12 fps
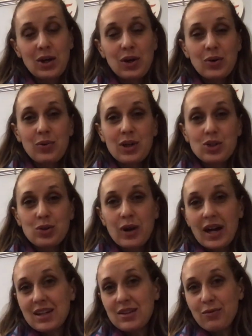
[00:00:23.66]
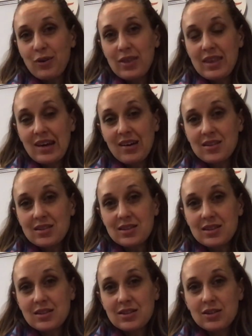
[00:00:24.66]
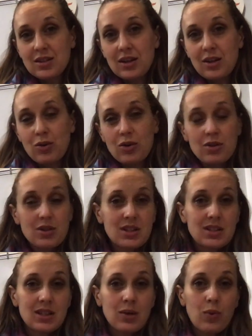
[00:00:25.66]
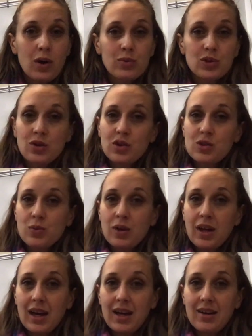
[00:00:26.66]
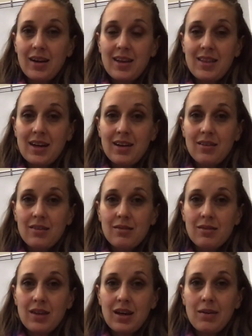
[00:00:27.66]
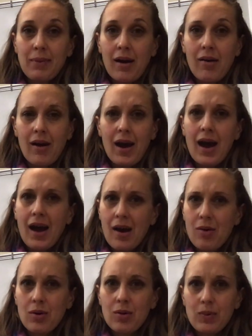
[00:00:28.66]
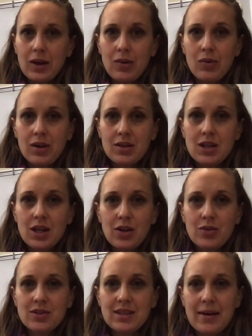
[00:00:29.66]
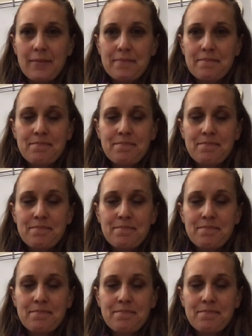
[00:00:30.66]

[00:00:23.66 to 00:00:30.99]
We try different things in order to see what results we'll get, and then think about how are we going to use them.